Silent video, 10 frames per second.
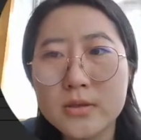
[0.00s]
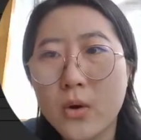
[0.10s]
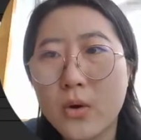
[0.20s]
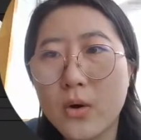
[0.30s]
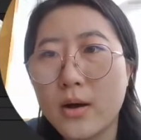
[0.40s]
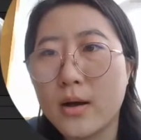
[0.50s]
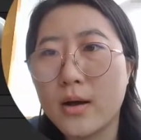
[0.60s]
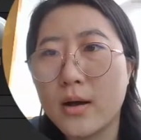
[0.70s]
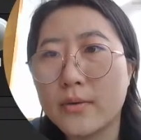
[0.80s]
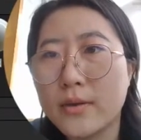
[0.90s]
ball
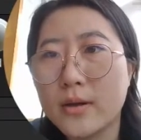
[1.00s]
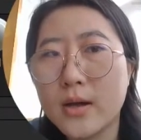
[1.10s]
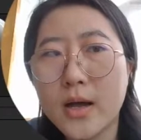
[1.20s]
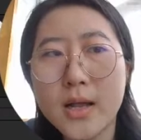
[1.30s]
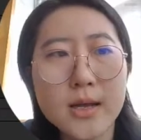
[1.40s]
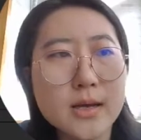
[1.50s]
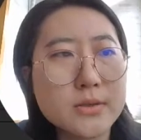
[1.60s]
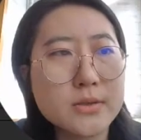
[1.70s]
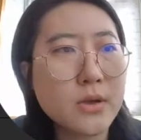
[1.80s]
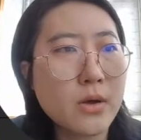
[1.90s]
another color.
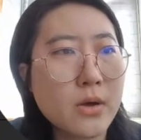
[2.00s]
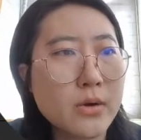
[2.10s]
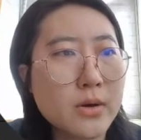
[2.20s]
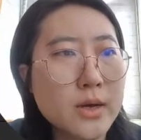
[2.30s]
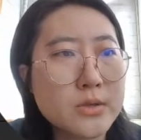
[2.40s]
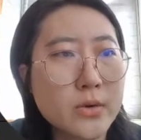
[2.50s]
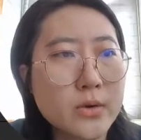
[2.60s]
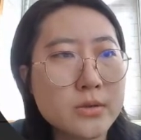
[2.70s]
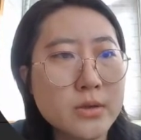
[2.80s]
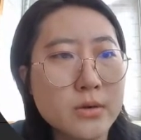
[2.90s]
So let's go
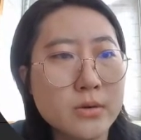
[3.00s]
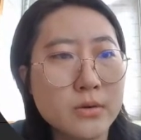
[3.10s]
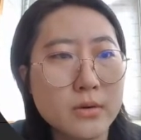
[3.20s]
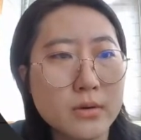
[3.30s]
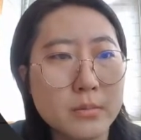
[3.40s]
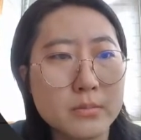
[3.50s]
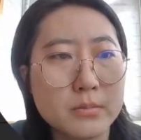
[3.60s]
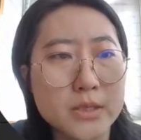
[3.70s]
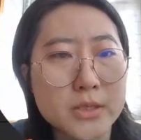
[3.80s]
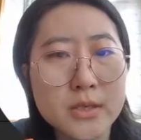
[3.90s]
into
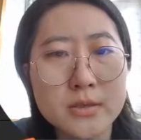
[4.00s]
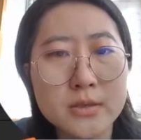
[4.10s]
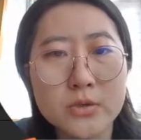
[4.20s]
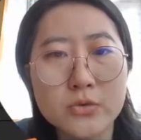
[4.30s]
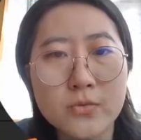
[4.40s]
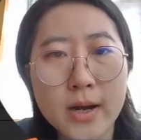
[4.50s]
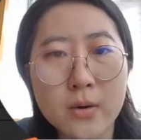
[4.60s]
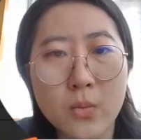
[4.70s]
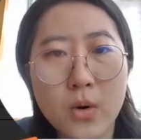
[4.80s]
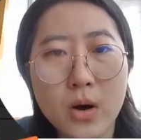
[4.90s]
materials, drag
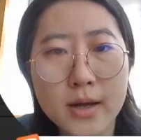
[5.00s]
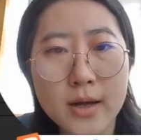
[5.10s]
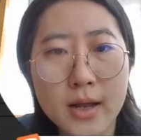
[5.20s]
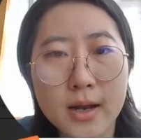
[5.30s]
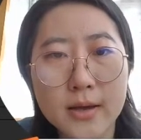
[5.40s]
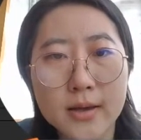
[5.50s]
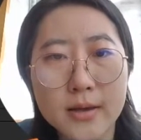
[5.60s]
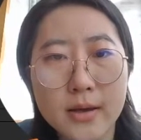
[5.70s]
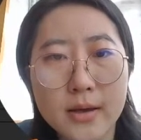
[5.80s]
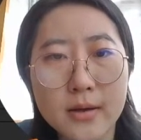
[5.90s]
a white color in
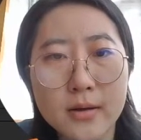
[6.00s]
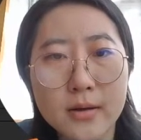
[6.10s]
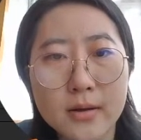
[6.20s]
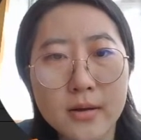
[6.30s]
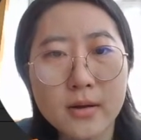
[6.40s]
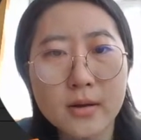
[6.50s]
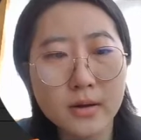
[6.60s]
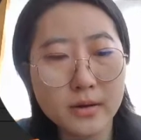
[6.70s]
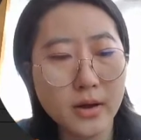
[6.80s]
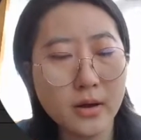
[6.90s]
here.
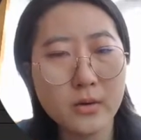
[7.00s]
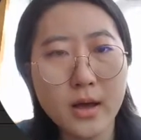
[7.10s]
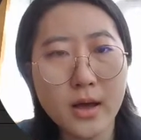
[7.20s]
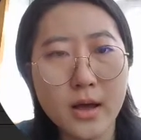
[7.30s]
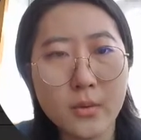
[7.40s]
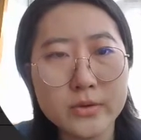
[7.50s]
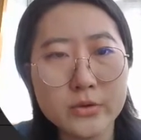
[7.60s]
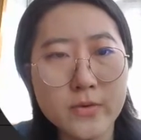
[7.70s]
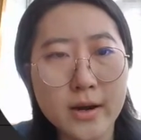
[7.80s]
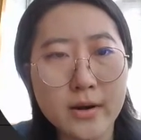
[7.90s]
Now we
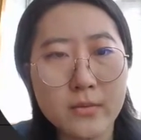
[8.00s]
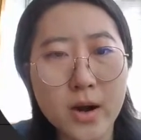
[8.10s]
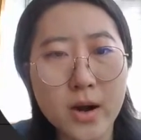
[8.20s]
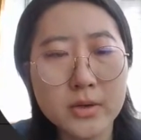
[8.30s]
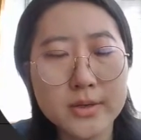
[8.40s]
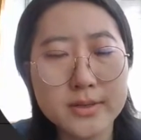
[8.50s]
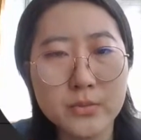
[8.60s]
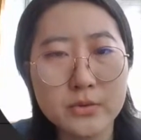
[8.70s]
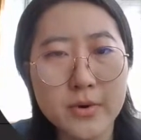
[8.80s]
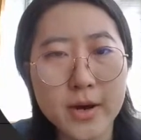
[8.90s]
drag around, please.
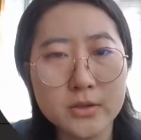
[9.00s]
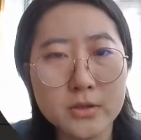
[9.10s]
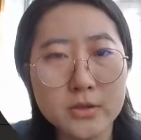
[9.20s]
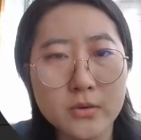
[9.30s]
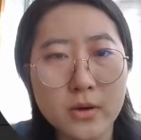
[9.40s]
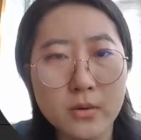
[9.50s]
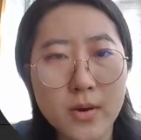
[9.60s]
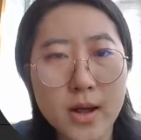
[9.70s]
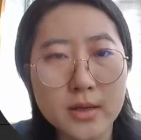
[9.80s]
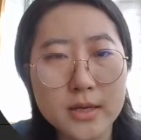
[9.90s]
We drag to your
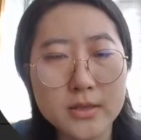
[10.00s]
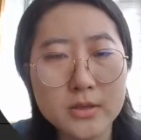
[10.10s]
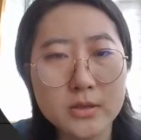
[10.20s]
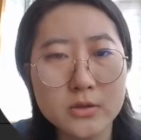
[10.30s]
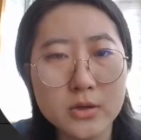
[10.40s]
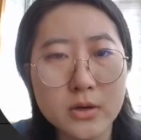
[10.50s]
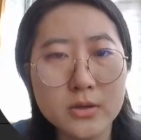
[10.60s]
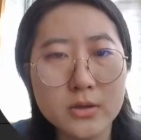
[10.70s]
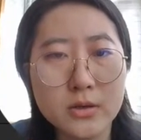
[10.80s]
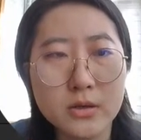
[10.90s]
ground. Let's Control
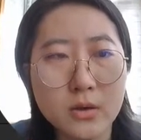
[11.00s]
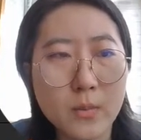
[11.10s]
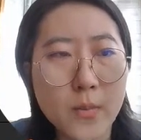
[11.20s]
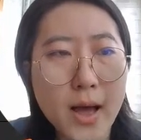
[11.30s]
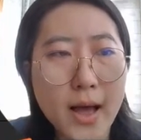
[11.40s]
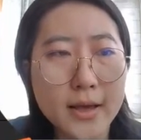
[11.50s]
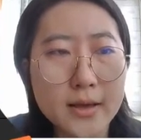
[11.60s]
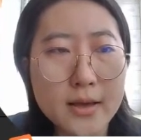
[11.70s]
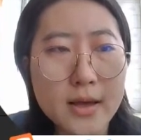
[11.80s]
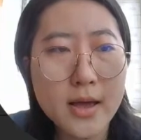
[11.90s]
Z, go back,
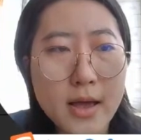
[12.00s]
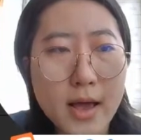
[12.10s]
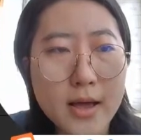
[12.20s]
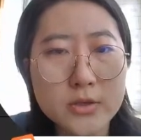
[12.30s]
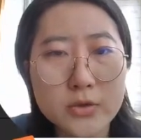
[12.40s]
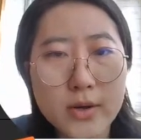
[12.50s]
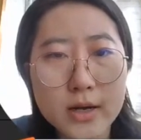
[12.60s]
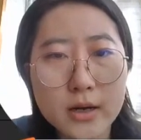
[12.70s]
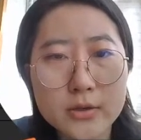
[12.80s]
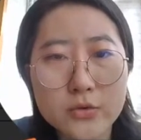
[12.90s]
and
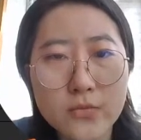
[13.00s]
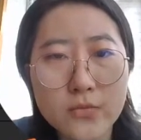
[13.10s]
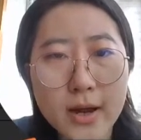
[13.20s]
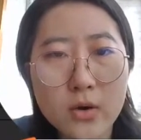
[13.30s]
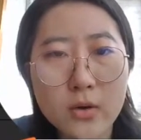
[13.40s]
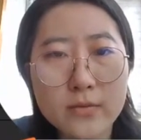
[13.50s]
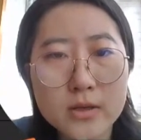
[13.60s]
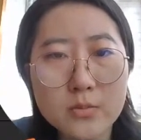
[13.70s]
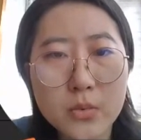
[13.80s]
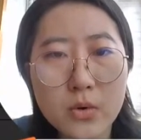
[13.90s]
directly drag on
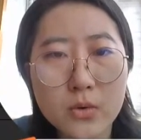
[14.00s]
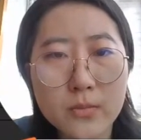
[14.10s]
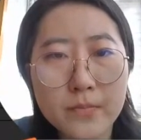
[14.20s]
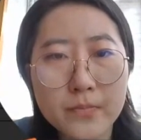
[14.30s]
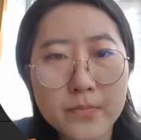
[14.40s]
this ball.